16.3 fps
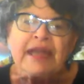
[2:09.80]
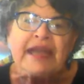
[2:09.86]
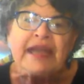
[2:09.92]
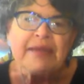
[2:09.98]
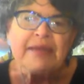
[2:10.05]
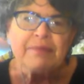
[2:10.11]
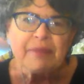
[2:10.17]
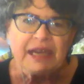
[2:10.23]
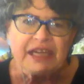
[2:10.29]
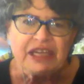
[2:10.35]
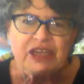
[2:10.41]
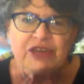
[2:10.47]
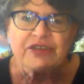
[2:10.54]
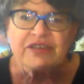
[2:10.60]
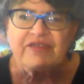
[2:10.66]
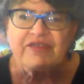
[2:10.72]
In my
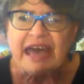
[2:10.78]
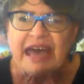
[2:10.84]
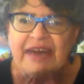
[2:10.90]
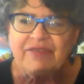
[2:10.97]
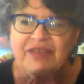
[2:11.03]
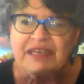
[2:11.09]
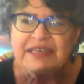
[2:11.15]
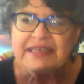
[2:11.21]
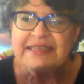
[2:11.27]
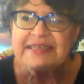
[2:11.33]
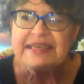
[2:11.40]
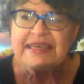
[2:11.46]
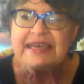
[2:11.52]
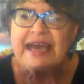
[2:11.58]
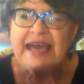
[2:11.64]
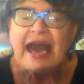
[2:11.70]
years of
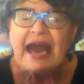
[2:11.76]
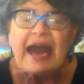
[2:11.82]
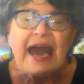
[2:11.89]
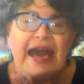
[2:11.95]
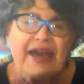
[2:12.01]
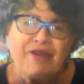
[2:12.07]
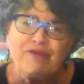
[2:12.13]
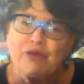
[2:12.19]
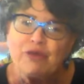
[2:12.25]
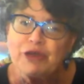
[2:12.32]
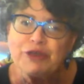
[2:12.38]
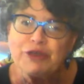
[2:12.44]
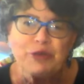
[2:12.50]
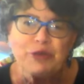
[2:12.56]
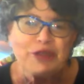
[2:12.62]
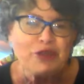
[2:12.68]
advocacy, I have
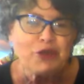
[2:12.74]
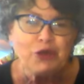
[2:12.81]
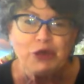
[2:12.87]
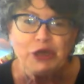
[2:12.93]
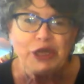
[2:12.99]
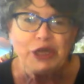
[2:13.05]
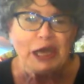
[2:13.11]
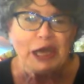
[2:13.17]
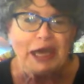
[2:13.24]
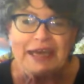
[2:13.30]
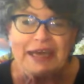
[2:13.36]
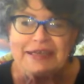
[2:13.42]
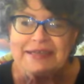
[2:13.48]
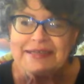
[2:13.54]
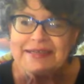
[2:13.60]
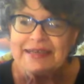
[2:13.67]
worked with good
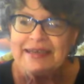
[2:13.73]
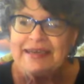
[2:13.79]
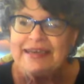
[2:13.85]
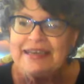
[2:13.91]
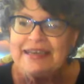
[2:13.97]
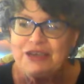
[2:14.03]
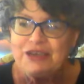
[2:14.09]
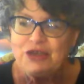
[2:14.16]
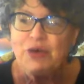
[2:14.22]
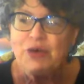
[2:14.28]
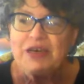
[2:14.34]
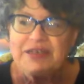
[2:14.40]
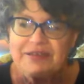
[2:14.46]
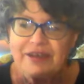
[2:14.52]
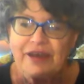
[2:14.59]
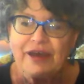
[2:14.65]
guys in
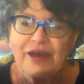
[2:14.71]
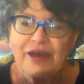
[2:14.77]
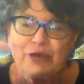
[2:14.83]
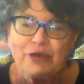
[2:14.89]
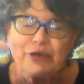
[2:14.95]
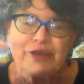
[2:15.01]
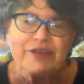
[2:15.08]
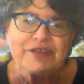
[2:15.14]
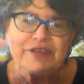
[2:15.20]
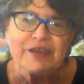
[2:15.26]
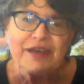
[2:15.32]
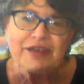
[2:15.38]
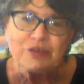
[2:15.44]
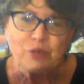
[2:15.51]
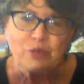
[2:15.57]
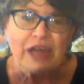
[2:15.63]
U.S. Congress,
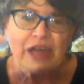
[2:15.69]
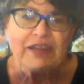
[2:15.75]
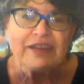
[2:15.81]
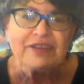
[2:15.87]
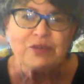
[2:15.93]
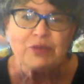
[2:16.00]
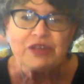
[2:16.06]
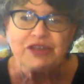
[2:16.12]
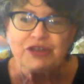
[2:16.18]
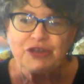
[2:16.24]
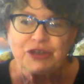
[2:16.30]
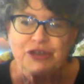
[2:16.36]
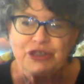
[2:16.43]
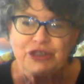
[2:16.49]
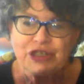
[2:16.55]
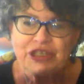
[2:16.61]
as well as with
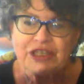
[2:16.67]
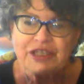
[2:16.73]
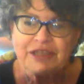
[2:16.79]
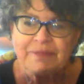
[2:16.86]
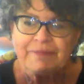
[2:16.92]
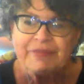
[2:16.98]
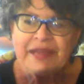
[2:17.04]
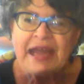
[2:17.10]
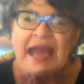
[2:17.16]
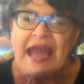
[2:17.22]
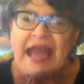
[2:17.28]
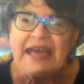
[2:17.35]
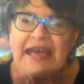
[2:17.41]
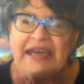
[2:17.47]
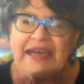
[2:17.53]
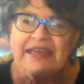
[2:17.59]
churches,
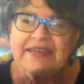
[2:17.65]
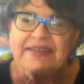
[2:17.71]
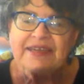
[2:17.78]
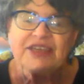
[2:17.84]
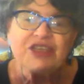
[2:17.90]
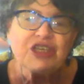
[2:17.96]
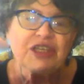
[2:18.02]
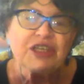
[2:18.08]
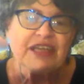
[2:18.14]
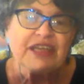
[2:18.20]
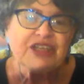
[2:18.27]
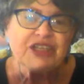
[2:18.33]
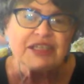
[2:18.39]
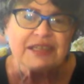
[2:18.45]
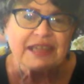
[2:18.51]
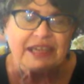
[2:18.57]
and on such
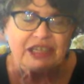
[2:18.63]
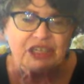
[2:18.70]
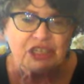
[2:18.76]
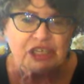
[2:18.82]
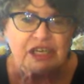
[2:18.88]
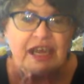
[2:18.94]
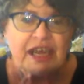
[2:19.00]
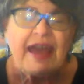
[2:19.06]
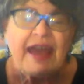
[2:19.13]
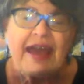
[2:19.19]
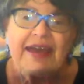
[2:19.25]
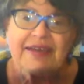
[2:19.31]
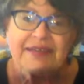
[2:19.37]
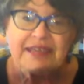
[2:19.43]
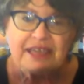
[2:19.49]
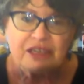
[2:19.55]
legislation
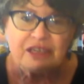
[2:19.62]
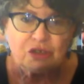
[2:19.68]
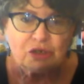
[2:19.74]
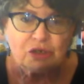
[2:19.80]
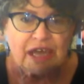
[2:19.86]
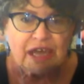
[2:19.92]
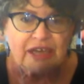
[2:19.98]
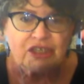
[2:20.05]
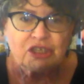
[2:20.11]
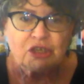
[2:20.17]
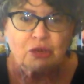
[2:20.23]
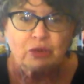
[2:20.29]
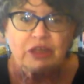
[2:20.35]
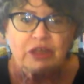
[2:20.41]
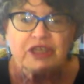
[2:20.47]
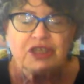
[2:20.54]
as the International
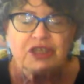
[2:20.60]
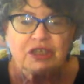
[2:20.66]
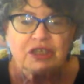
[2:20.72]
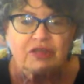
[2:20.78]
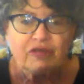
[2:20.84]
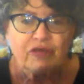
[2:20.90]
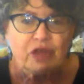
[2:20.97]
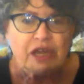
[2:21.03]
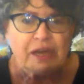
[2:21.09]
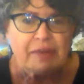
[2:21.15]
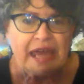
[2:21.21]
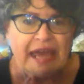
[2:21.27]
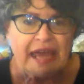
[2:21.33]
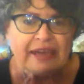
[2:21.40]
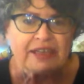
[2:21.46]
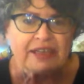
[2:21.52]
Religious Freedom
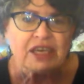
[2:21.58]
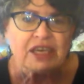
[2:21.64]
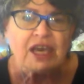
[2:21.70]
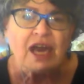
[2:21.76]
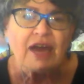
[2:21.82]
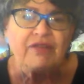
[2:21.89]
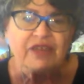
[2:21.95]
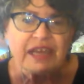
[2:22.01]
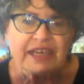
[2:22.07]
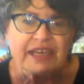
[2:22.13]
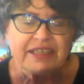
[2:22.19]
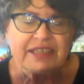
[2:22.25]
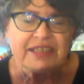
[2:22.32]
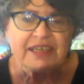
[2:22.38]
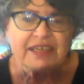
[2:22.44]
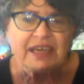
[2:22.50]
Act of
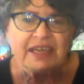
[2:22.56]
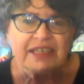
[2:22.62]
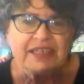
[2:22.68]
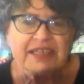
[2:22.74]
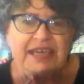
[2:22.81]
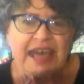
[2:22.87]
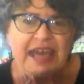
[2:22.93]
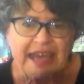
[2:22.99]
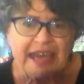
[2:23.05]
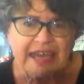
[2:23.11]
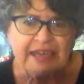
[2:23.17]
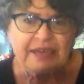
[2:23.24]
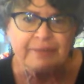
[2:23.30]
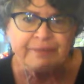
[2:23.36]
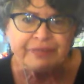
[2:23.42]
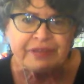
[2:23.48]

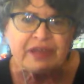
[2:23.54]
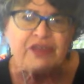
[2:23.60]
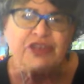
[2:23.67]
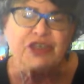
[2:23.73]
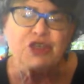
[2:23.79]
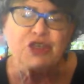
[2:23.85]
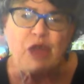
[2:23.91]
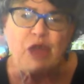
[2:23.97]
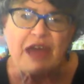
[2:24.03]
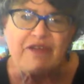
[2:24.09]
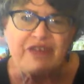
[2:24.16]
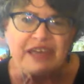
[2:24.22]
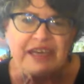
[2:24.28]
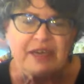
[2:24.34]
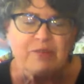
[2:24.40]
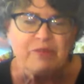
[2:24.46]
1998, the
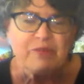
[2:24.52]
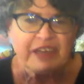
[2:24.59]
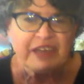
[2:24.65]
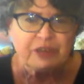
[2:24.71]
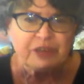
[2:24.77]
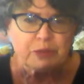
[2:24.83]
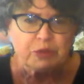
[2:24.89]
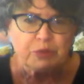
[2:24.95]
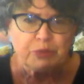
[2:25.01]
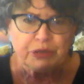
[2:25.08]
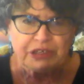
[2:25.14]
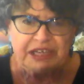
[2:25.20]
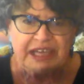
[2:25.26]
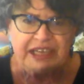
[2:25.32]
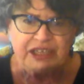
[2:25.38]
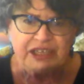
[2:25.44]
Trafficking Victims
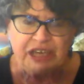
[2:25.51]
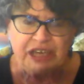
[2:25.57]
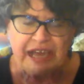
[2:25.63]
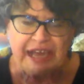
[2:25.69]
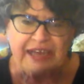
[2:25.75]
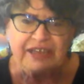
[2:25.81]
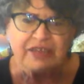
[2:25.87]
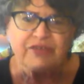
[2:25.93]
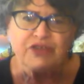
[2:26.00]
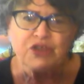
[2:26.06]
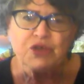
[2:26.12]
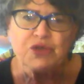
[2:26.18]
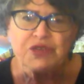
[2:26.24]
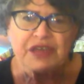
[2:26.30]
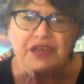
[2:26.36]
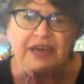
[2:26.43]
Protection Act of
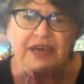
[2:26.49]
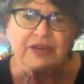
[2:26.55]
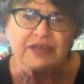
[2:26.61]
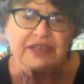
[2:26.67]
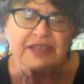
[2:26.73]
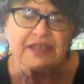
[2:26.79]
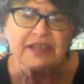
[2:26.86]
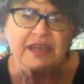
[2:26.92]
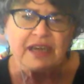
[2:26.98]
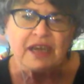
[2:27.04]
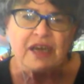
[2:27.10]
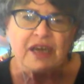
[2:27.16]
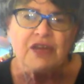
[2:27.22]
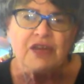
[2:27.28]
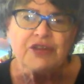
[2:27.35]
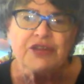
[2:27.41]
2000,
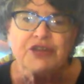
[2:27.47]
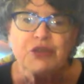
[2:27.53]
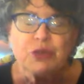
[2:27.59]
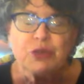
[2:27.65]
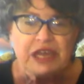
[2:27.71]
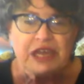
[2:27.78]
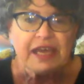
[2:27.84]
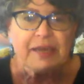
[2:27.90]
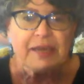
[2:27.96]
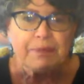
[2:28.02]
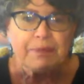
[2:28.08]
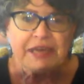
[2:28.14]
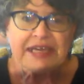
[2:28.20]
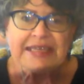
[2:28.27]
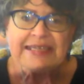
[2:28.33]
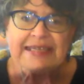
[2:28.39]
the Sudan
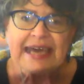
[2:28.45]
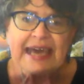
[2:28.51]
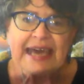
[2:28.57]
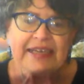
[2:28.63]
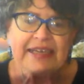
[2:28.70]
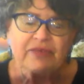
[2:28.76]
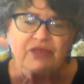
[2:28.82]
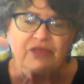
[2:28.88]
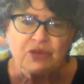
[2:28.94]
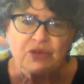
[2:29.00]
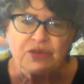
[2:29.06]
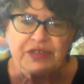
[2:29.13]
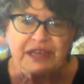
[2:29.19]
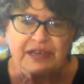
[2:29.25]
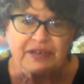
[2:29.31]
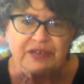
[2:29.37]
Peace Act of
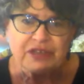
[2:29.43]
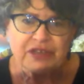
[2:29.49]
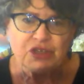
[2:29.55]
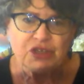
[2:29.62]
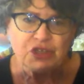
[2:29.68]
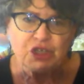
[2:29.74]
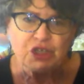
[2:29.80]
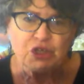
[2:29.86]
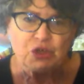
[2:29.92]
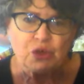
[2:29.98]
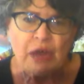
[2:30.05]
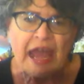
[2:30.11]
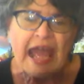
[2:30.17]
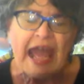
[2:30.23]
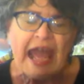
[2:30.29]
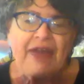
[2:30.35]
2002,
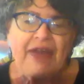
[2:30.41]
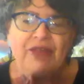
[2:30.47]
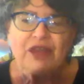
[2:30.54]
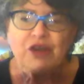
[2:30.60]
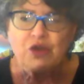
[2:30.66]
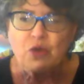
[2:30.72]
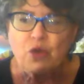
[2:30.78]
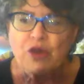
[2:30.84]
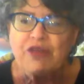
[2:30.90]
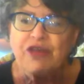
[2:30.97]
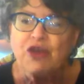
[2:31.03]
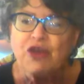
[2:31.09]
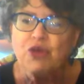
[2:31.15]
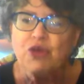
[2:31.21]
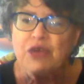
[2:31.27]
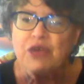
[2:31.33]
and the North
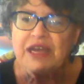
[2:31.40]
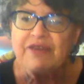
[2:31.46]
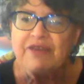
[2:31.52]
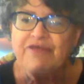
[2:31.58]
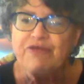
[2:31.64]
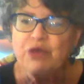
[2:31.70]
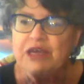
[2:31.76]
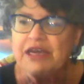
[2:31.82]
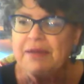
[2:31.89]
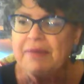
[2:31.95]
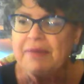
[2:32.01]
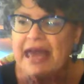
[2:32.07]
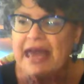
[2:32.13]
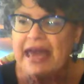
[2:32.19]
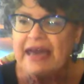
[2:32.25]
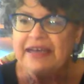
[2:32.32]
Korea Freedom
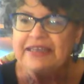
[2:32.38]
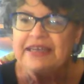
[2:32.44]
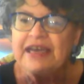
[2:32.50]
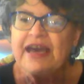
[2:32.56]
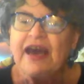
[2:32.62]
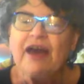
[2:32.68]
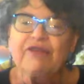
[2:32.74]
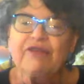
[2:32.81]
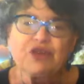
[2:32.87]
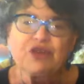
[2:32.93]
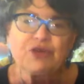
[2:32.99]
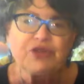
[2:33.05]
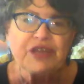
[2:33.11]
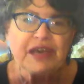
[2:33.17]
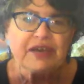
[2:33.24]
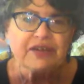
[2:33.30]
Act of
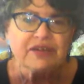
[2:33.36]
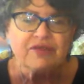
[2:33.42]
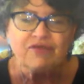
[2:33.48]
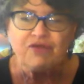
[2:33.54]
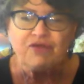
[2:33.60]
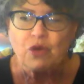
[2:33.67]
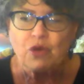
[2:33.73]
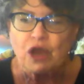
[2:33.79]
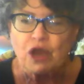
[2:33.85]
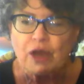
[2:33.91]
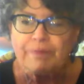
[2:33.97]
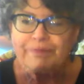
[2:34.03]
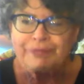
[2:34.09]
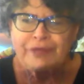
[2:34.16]
2004.